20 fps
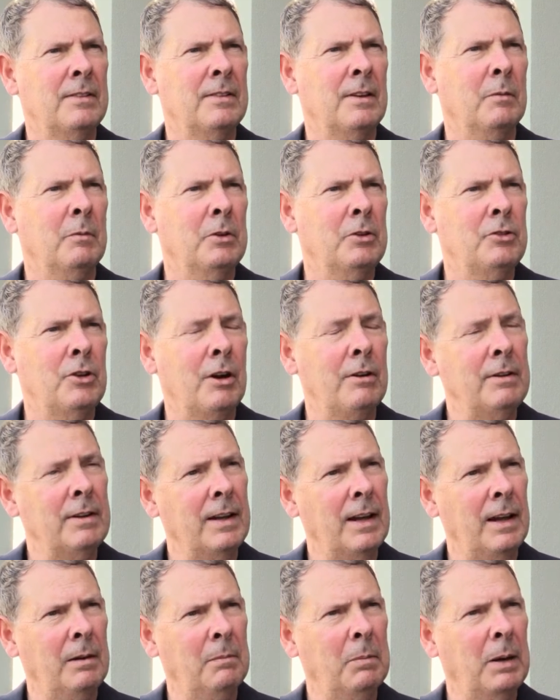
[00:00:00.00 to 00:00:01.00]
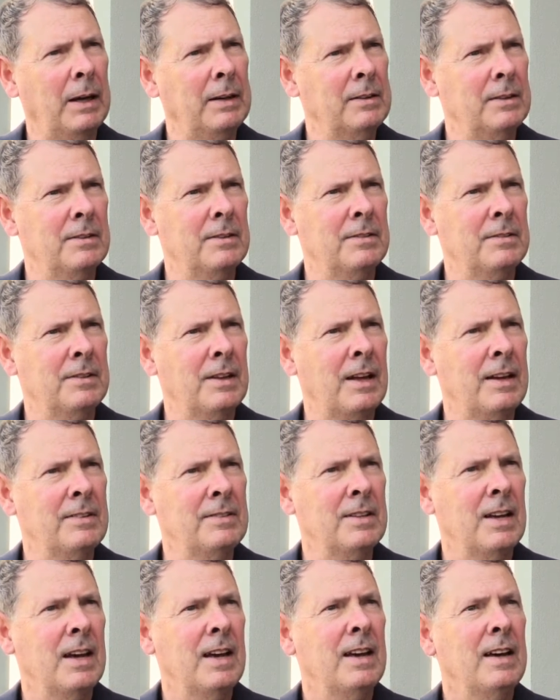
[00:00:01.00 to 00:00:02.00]
that when Jody came back to the
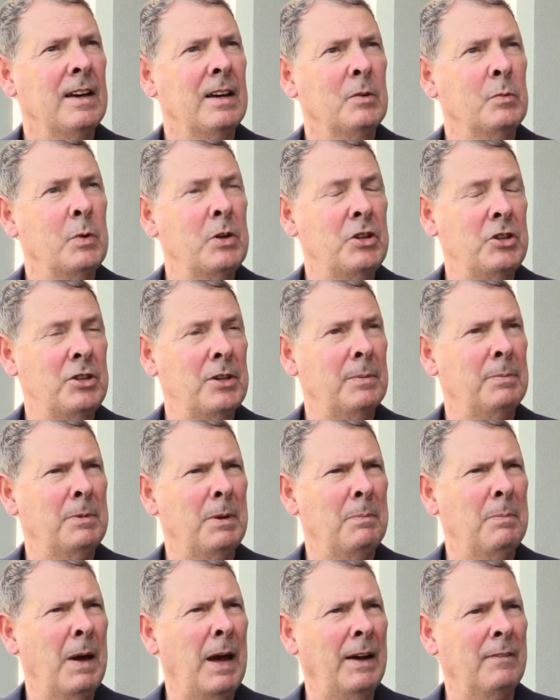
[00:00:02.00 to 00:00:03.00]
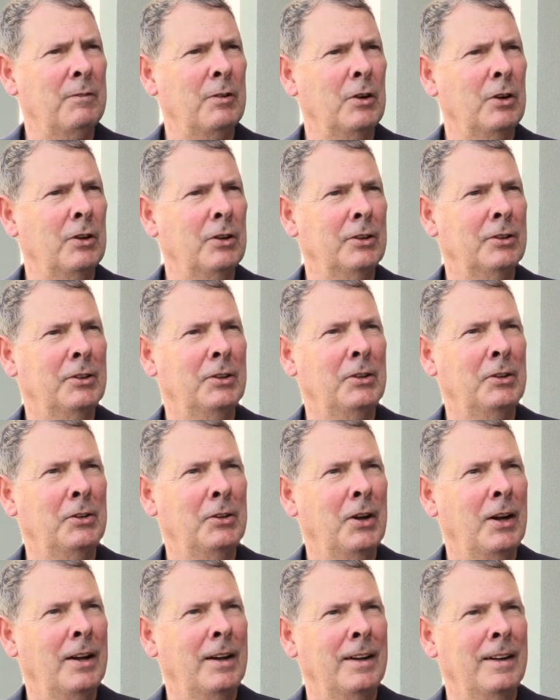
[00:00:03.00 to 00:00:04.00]
States, we shipped it back for her to
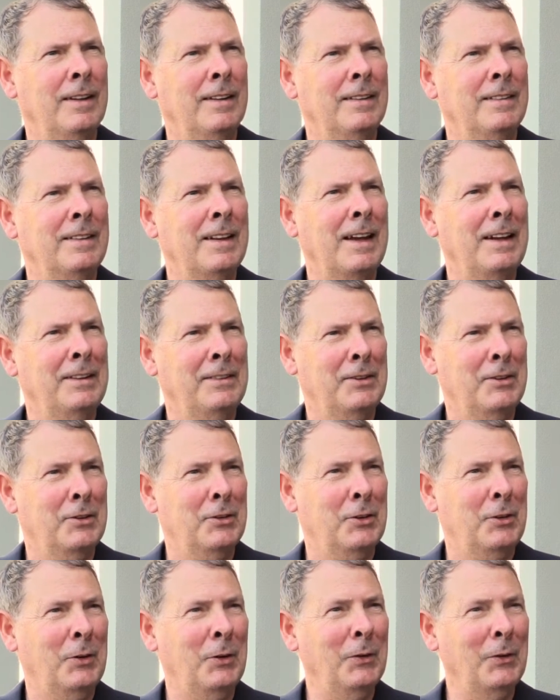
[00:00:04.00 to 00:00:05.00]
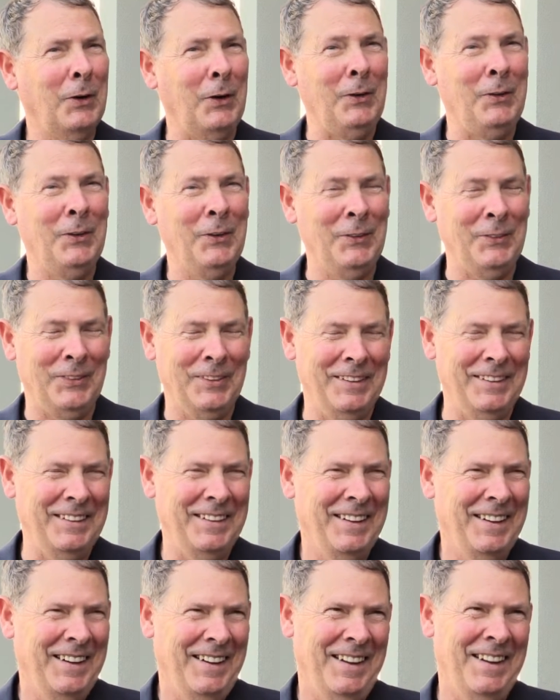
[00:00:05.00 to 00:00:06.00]
take to school.
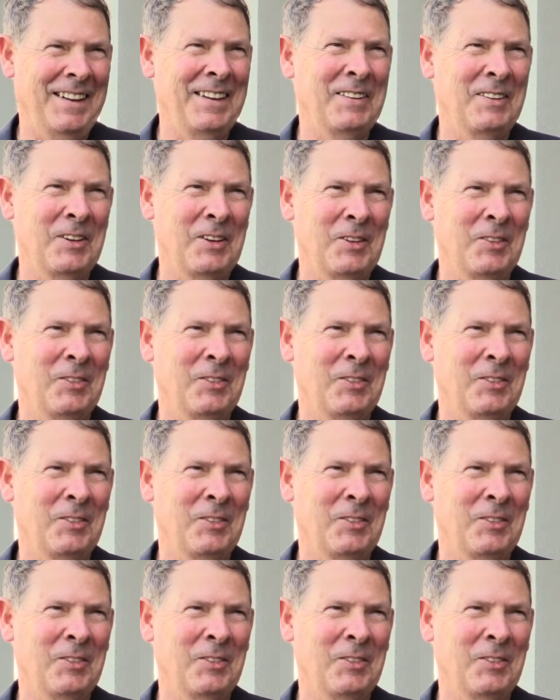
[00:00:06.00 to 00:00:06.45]
And it was